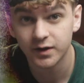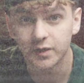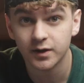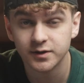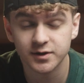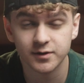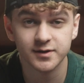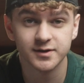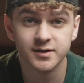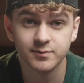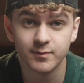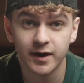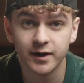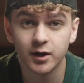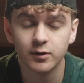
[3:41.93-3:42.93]
So this is
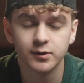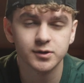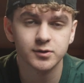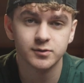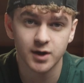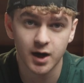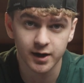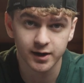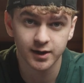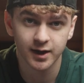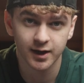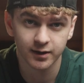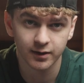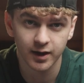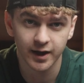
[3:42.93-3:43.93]
my go-to talking
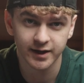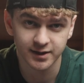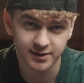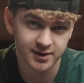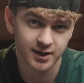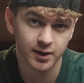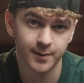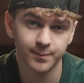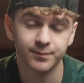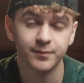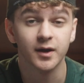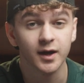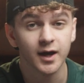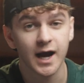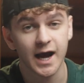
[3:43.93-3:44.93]
head lighting setup.
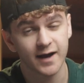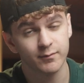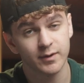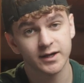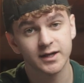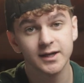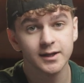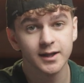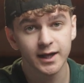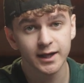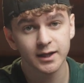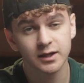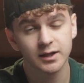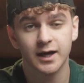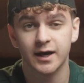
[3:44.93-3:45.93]
I have my key
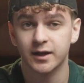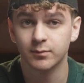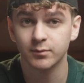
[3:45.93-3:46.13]
light lighting